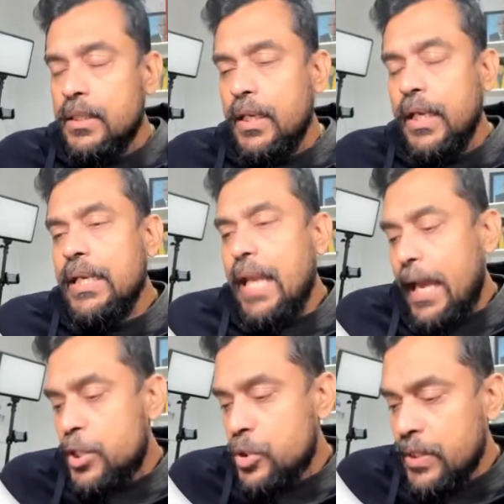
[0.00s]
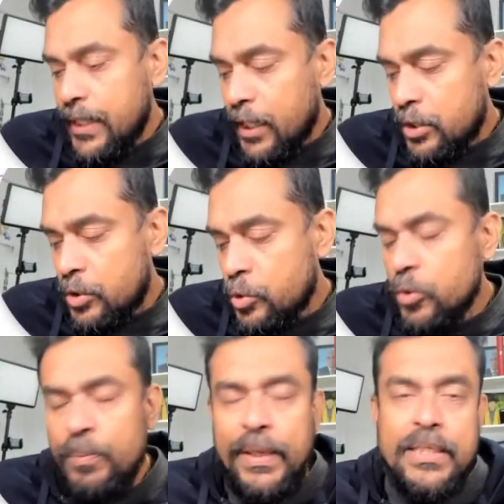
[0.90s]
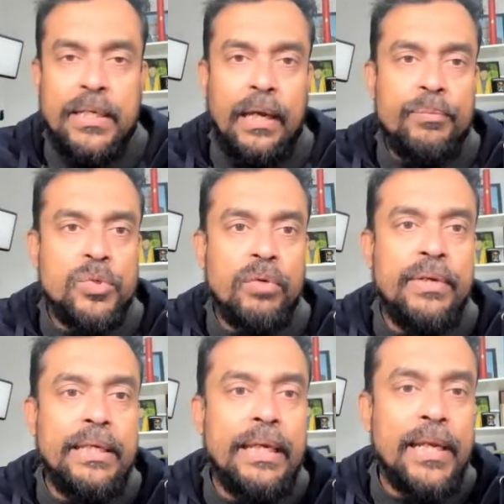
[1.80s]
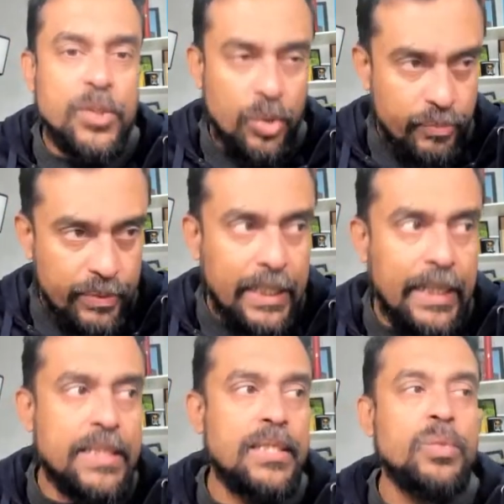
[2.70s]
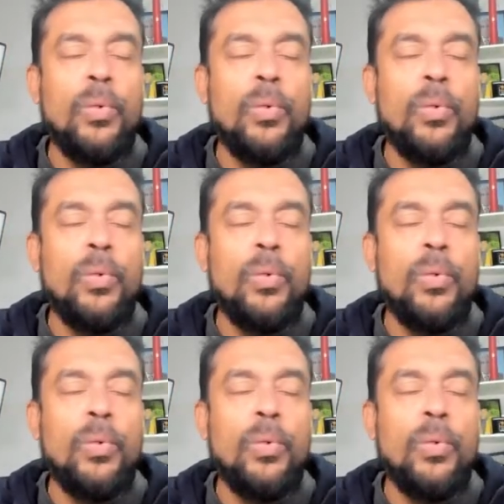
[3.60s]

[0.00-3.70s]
In Azure, there are two major types of DNS configurations.